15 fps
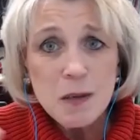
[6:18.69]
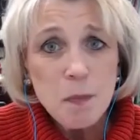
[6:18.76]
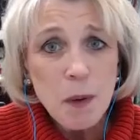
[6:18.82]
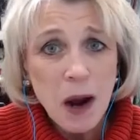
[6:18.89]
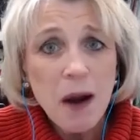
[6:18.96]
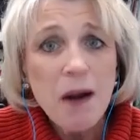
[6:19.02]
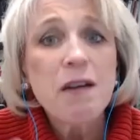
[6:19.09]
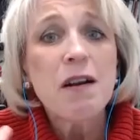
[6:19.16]

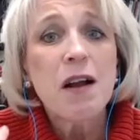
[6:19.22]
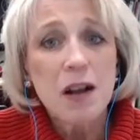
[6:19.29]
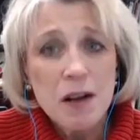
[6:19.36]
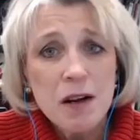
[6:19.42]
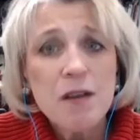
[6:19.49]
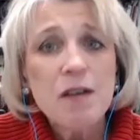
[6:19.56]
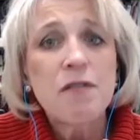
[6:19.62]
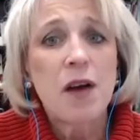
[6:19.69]
part
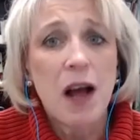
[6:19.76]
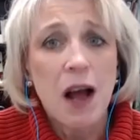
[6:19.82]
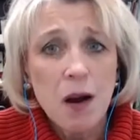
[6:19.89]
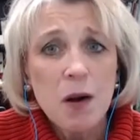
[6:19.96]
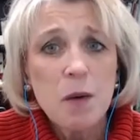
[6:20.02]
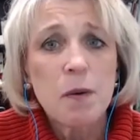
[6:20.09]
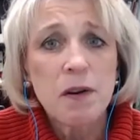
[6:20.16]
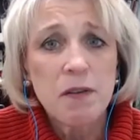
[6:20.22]
of
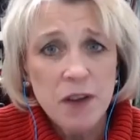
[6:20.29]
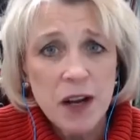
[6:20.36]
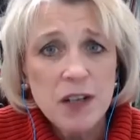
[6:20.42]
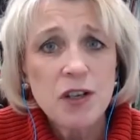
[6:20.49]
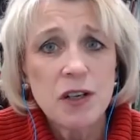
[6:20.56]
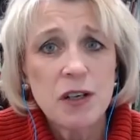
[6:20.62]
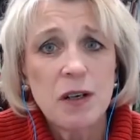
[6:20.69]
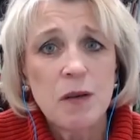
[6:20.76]
our
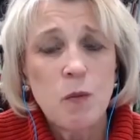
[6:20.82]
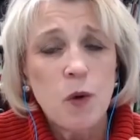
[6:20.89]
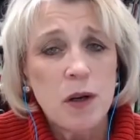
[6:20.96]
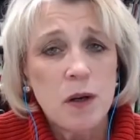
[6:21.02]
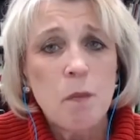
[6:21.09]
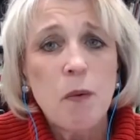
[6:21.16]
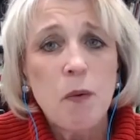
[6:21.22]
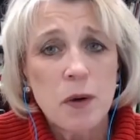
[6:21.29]
profession and what
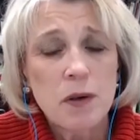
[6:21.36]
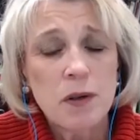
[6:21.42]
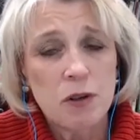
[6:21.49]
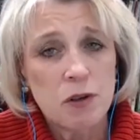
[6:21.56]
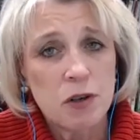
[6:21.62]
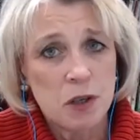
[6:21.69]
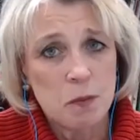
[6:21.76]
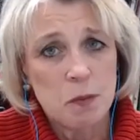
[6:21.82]
important
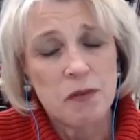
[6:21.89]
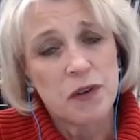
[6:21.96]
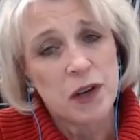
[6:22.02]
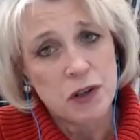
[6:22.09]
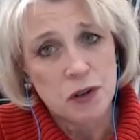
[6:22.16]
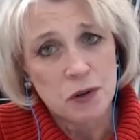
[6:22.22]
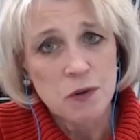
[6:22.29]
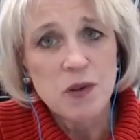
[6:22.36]
nutrition
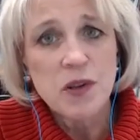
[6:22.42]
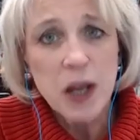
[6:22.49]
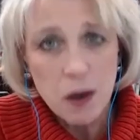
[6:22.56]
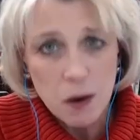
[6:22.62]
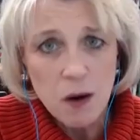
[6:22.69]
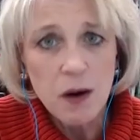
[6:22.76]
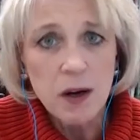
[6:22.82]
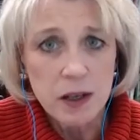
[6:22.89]
professionals they
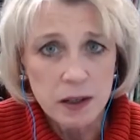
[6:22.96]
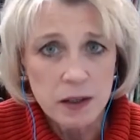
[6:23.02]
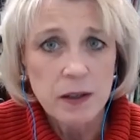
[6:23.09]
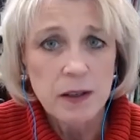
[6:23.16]
are.